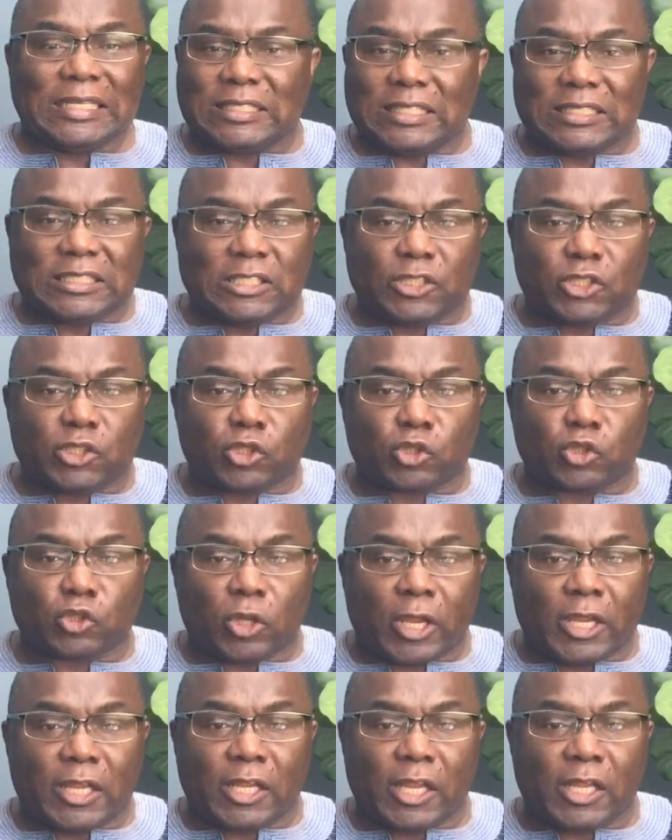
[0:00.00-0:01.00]

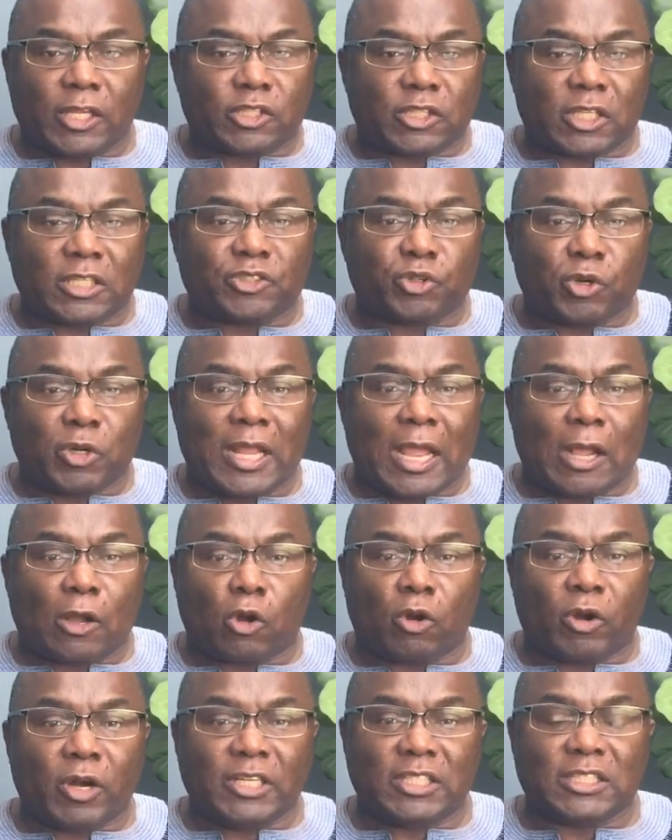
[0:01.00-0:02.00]
It really
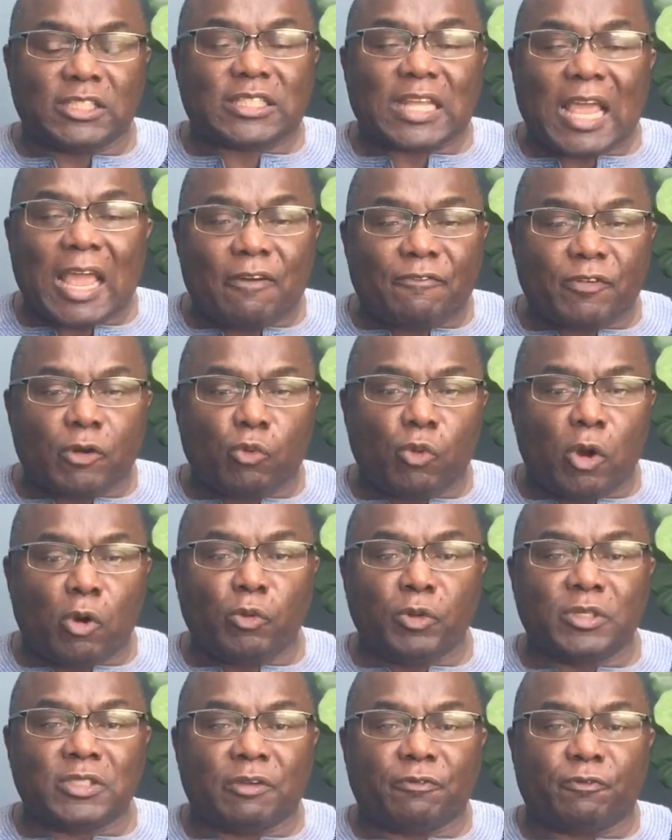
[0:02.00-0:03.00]
encourages
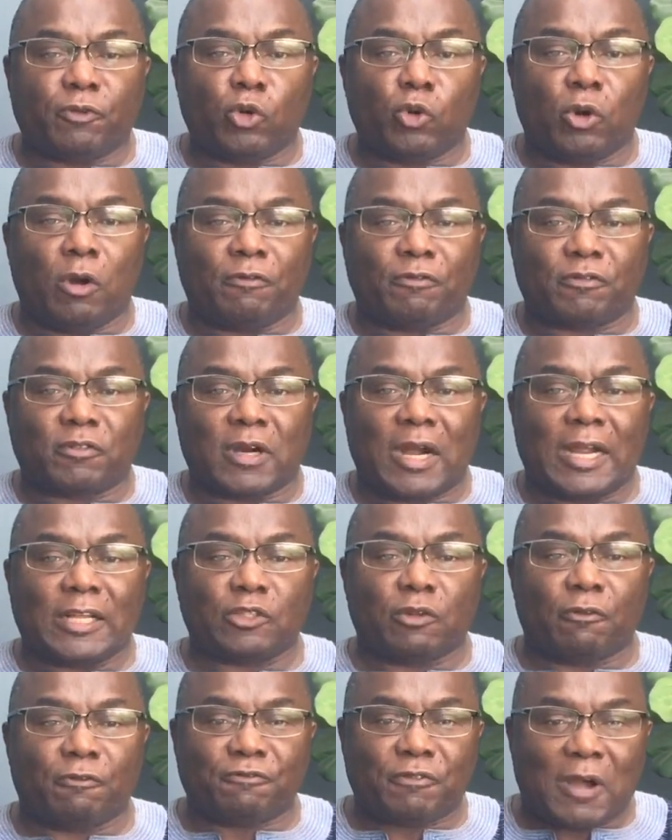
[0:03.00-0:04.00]
everyone who is a follower of
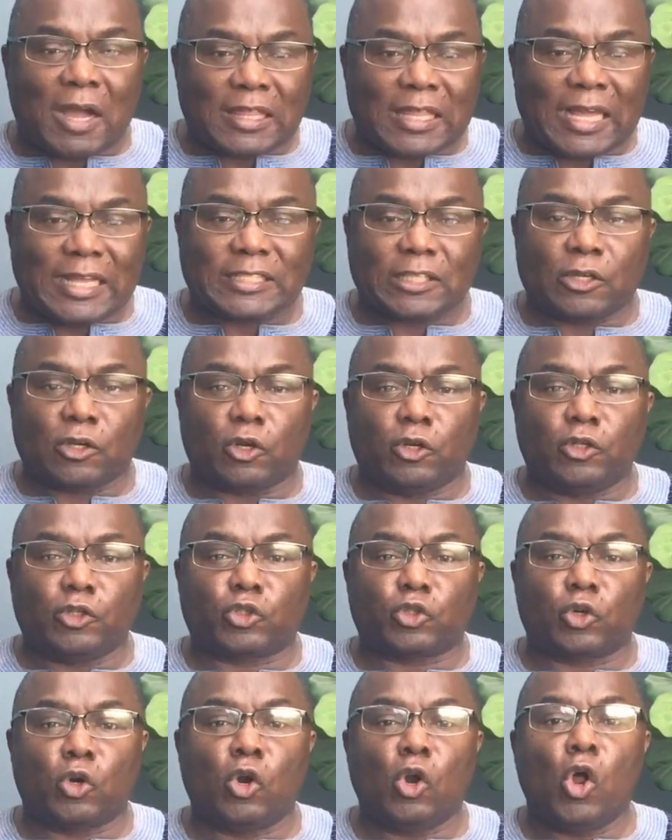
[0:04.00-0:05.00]
Christ. Your Father is in
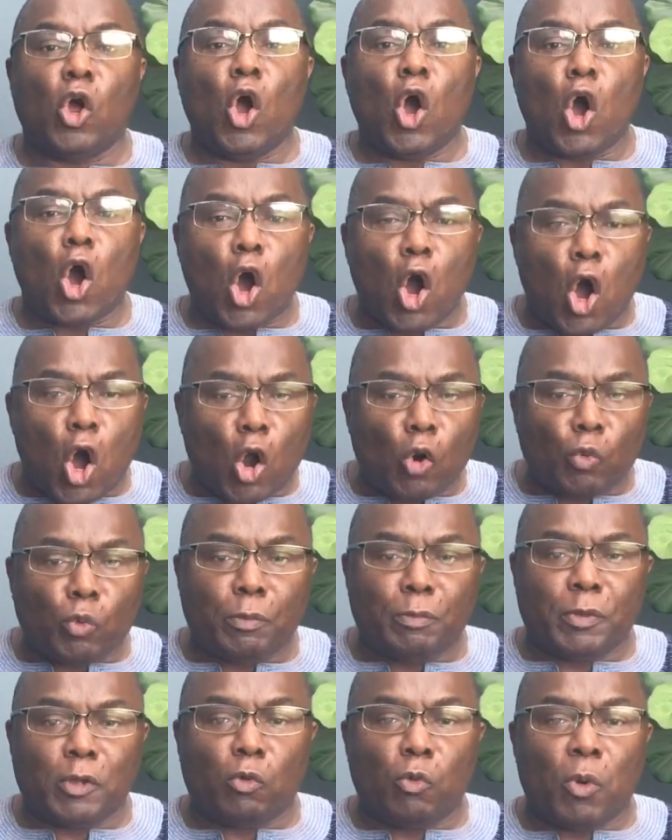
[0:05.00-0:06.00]
control. All
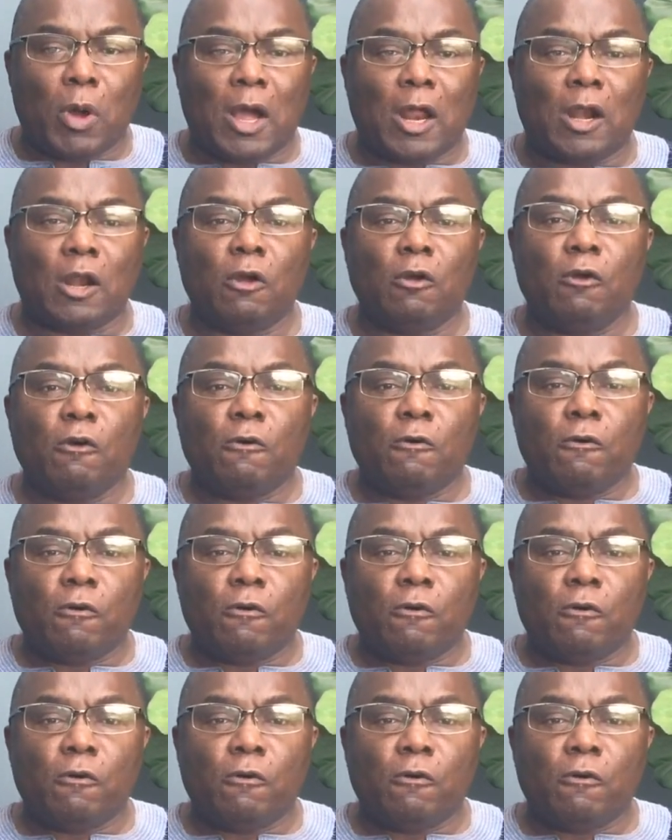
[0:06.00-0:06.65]
will be well.